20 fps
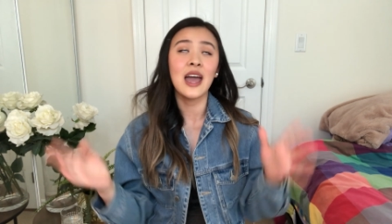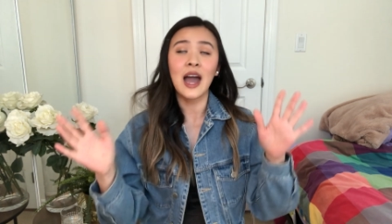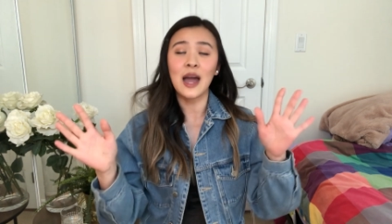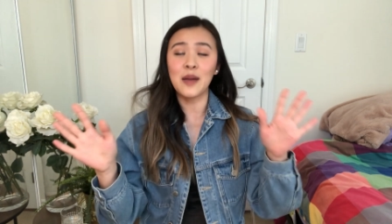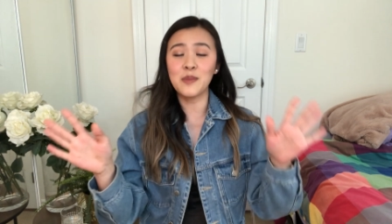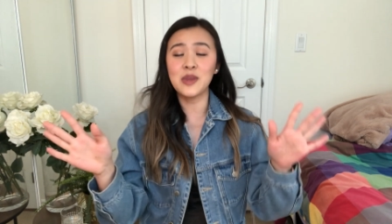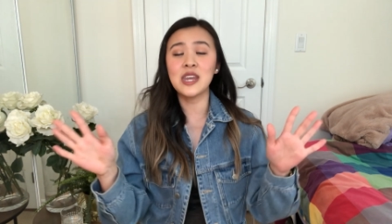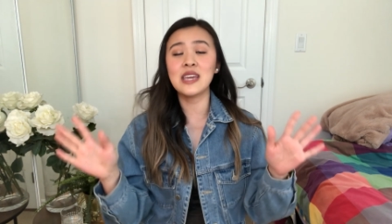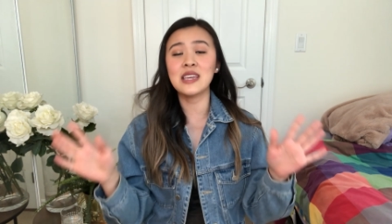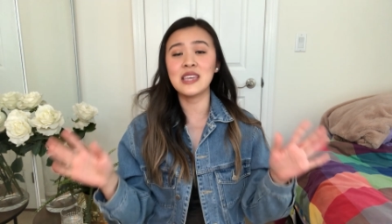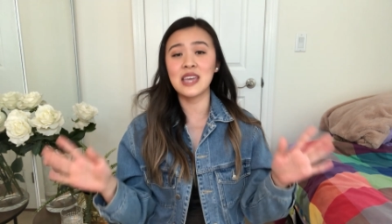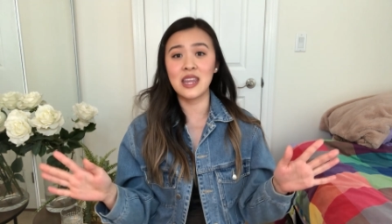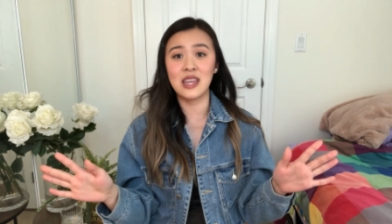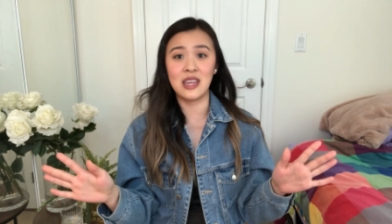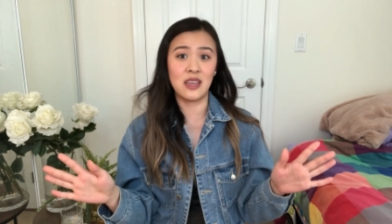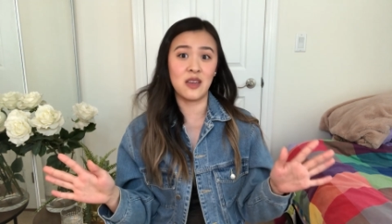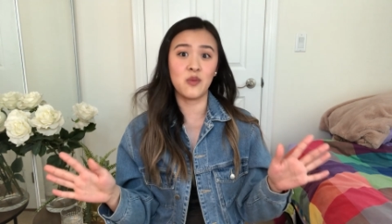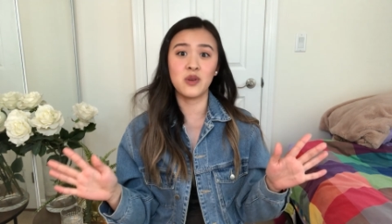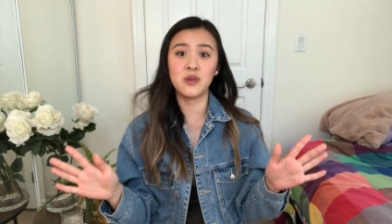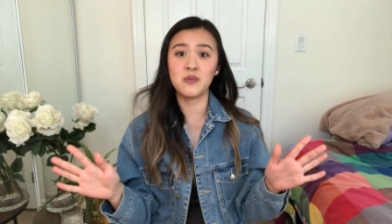I mean, I get
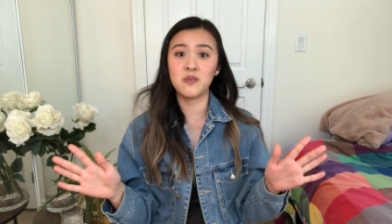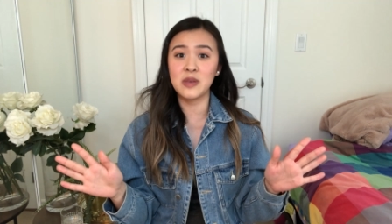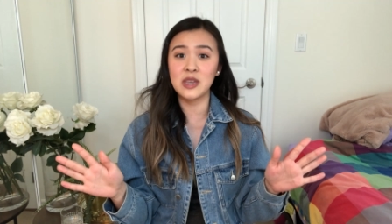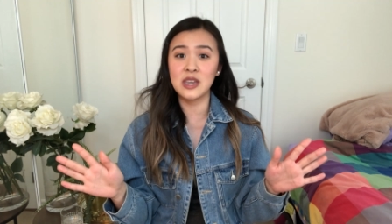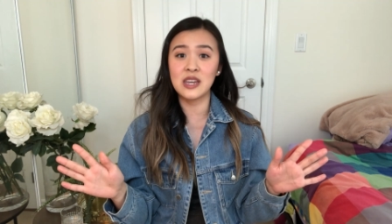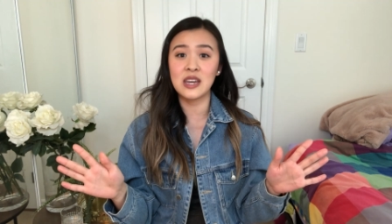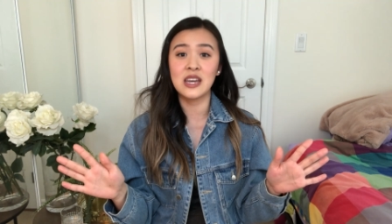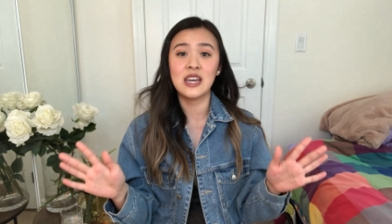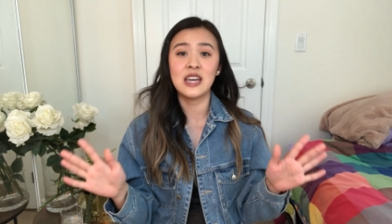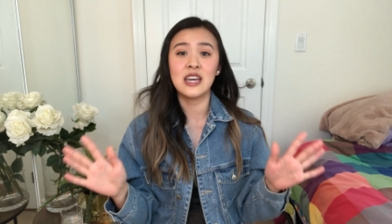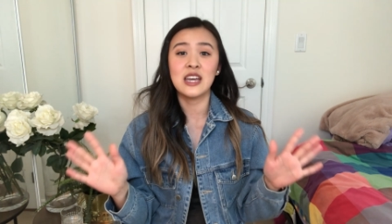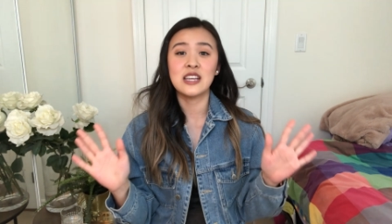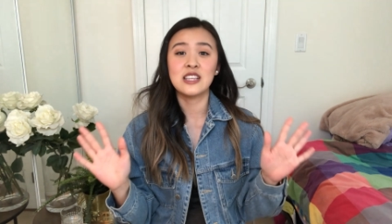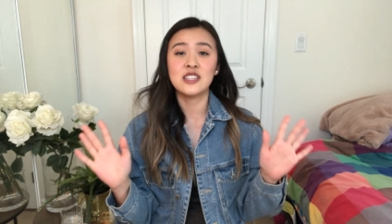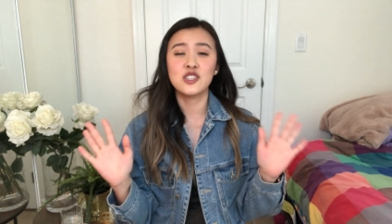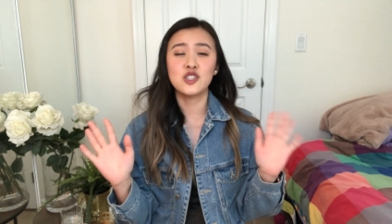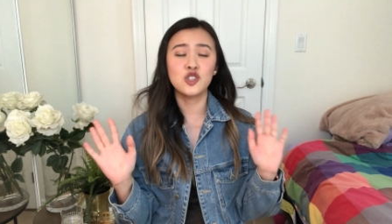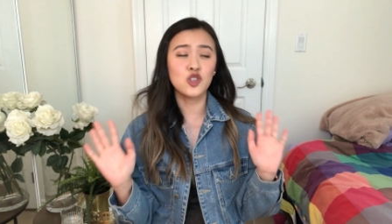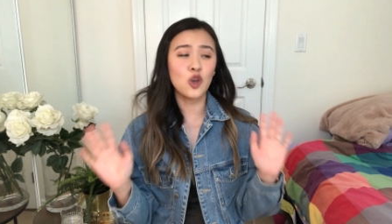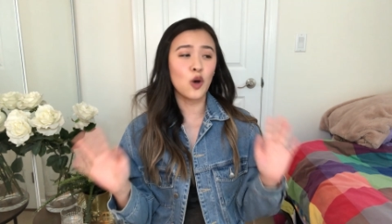it. It would be
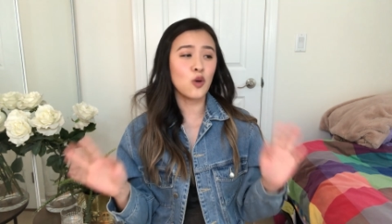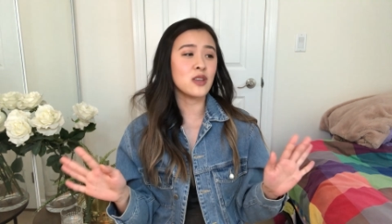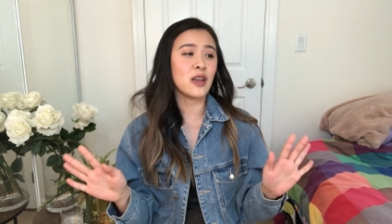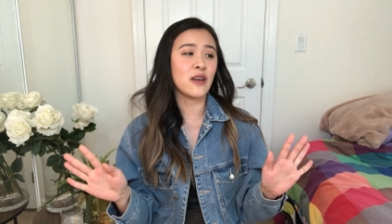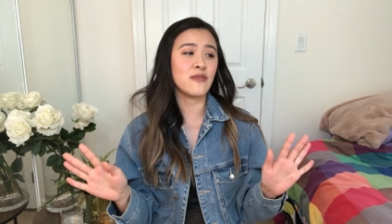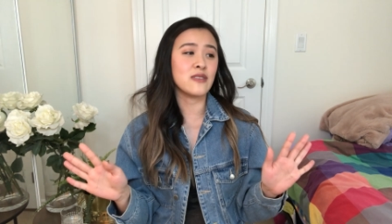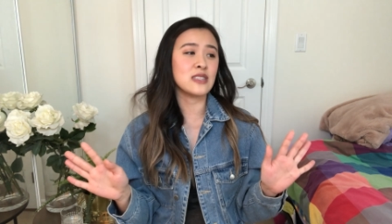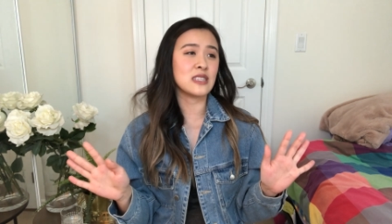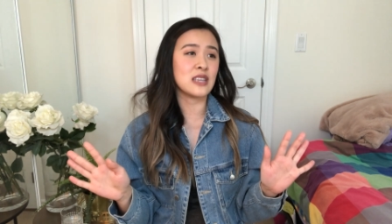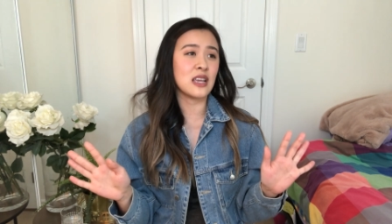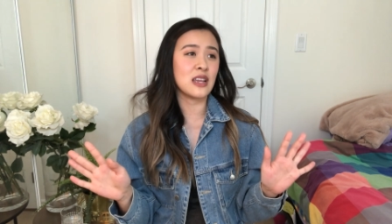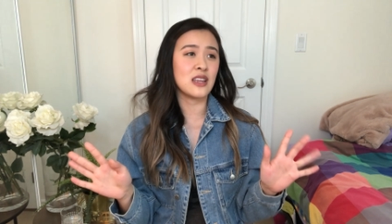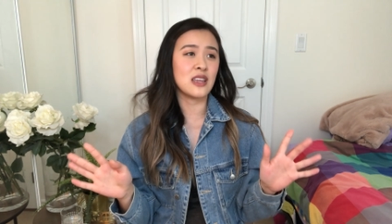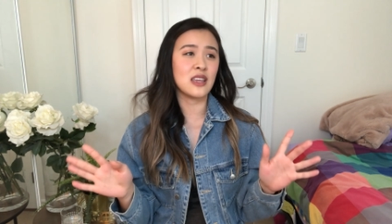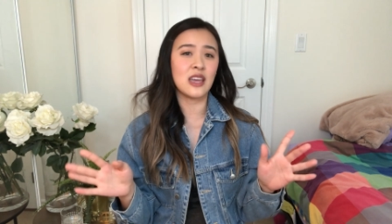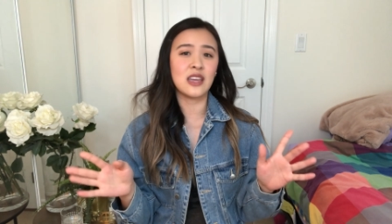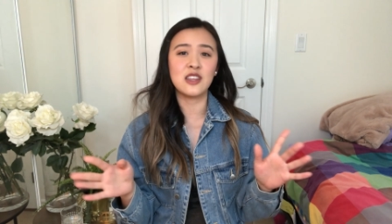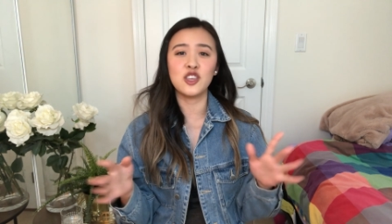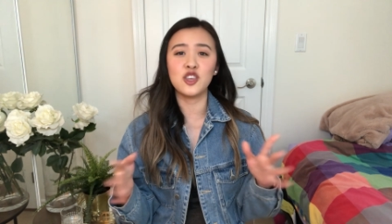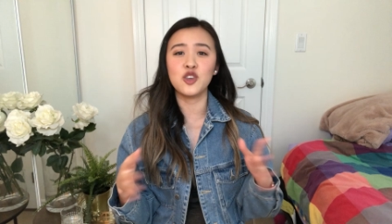so
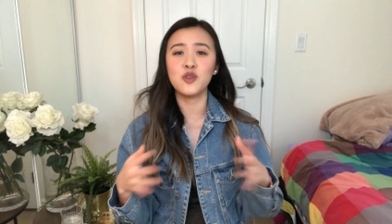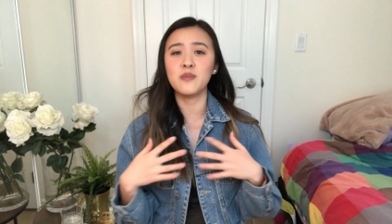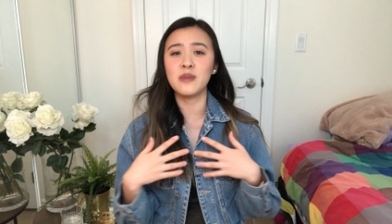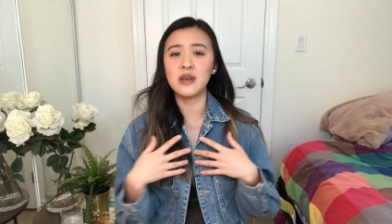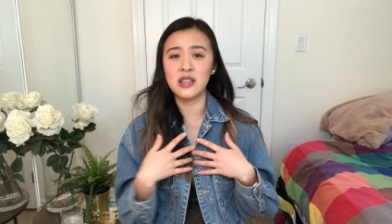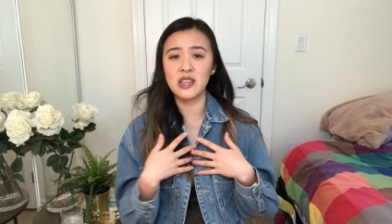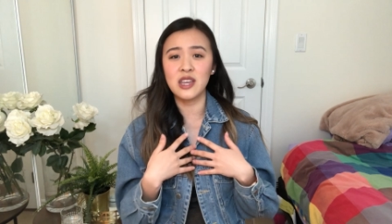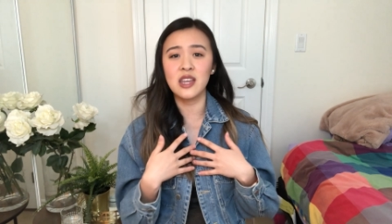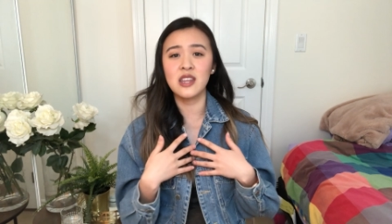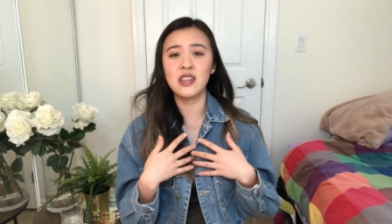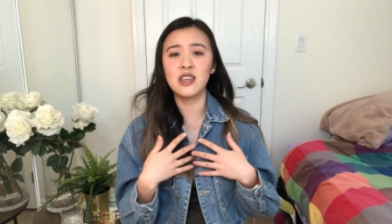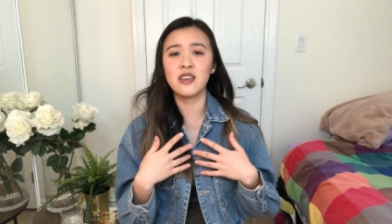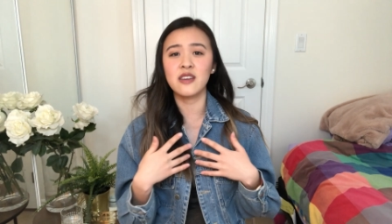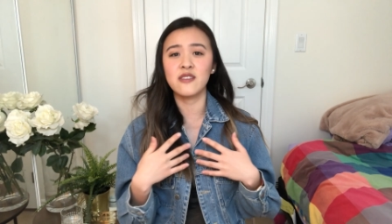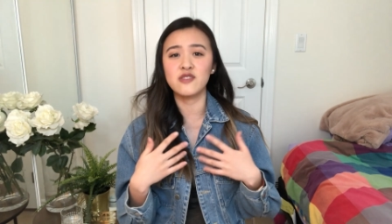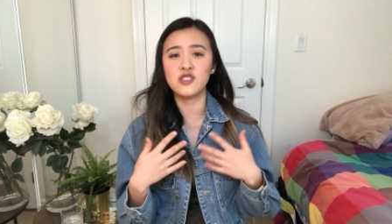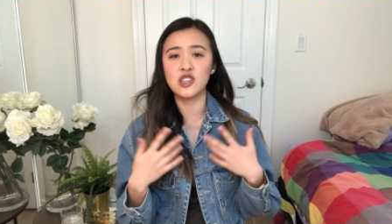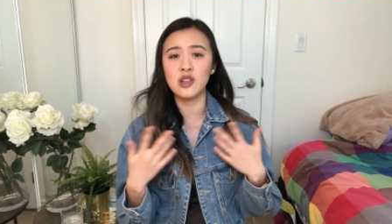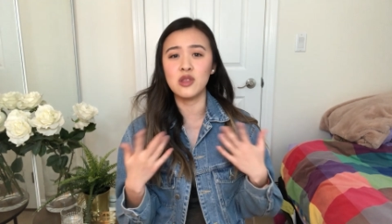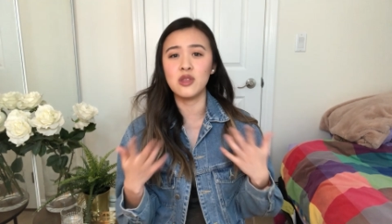devastating and humiliating
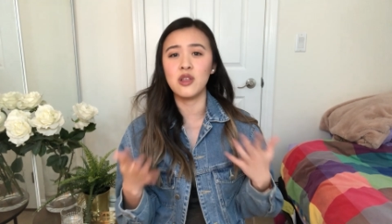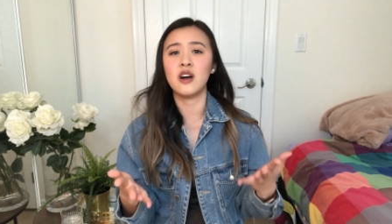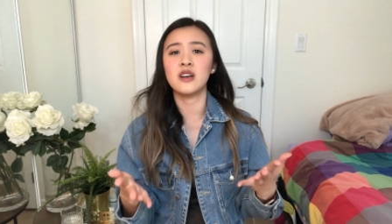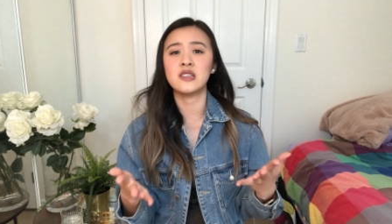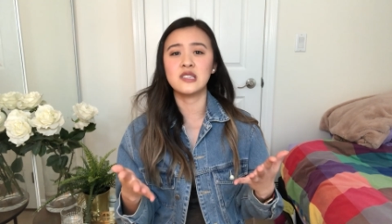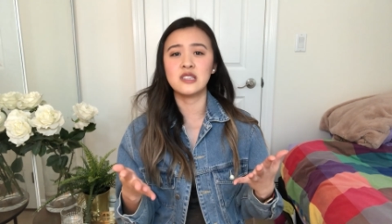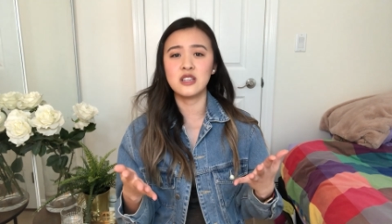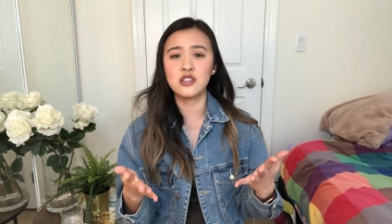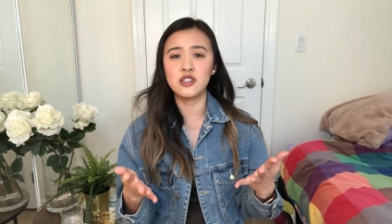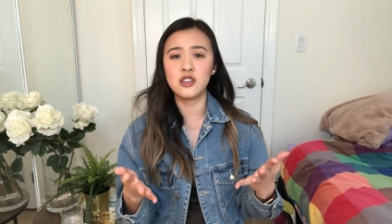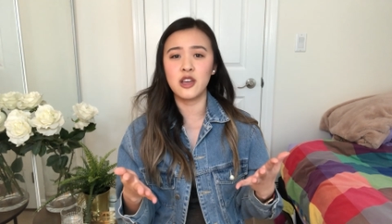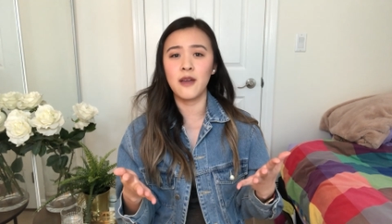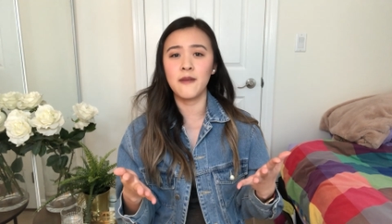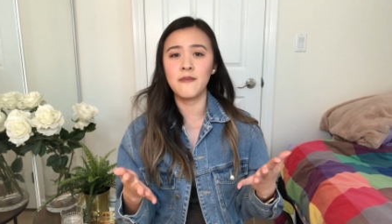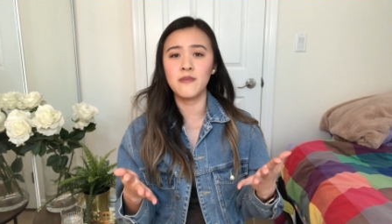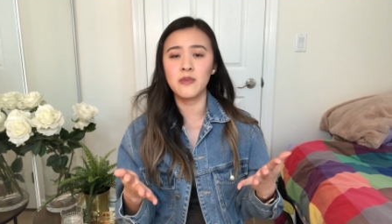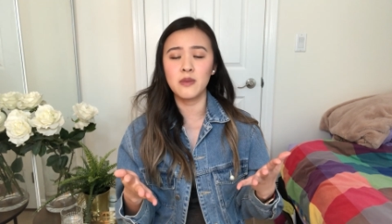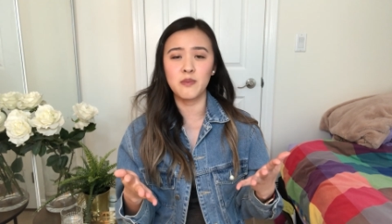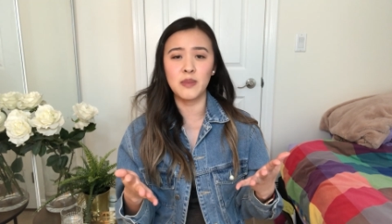if she lost to Jen,